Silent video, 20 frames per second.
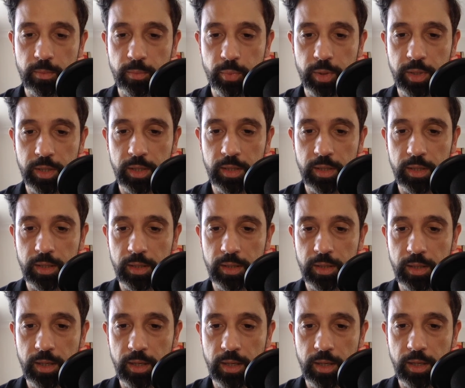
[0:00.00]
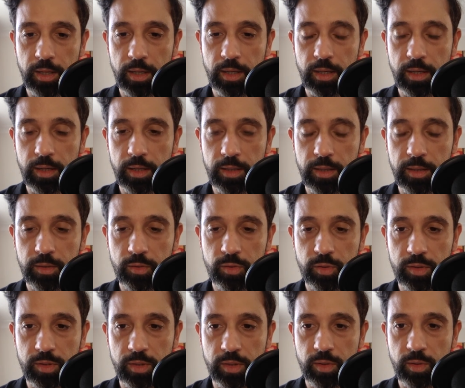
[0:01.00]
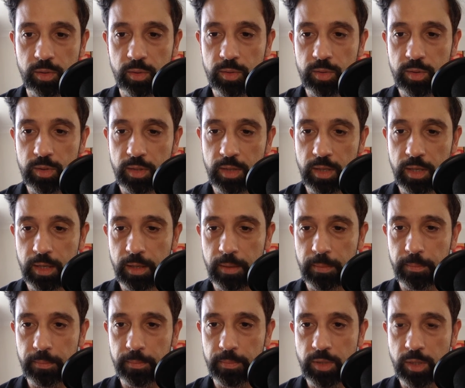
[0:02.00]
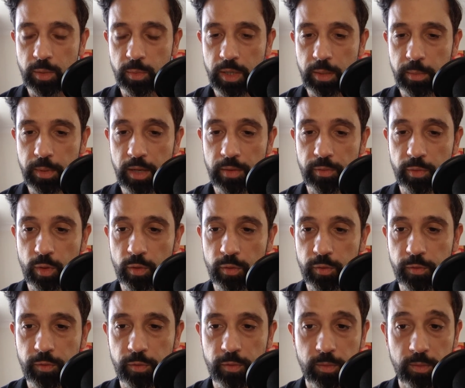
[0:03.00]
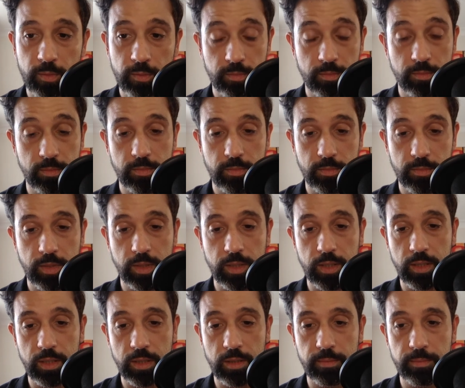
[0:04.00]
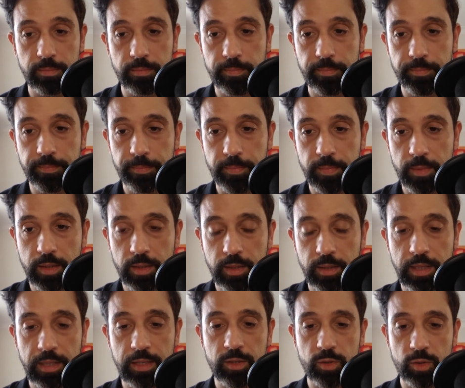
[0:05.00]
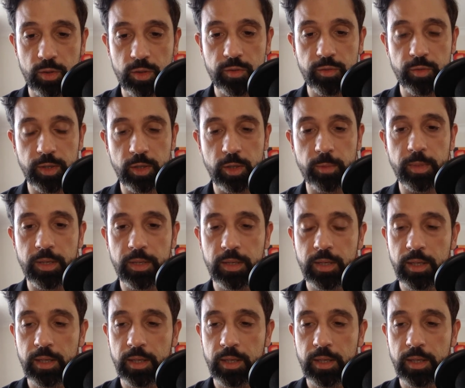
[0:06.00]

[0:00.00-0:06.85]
pretty interesting news. So we're going to be covering off the latest news for AQB.